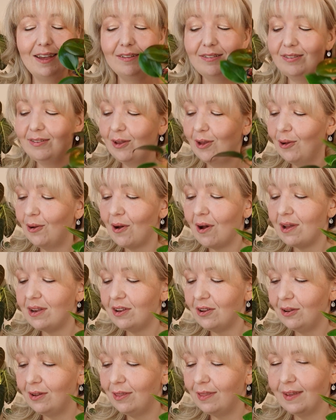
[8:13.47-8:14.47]
so I
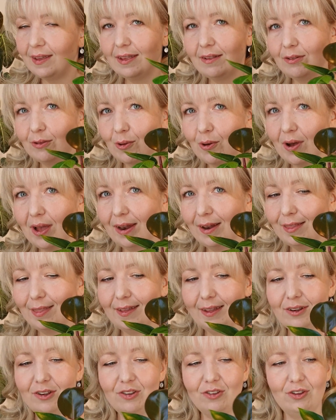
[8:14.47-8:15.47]
don't think it's got
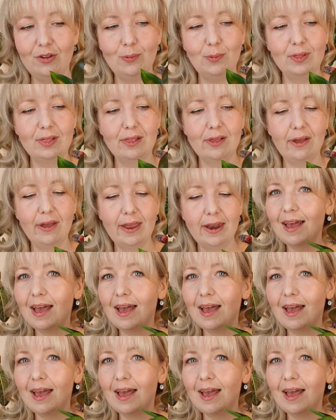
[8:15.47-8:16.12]
anything to do with light.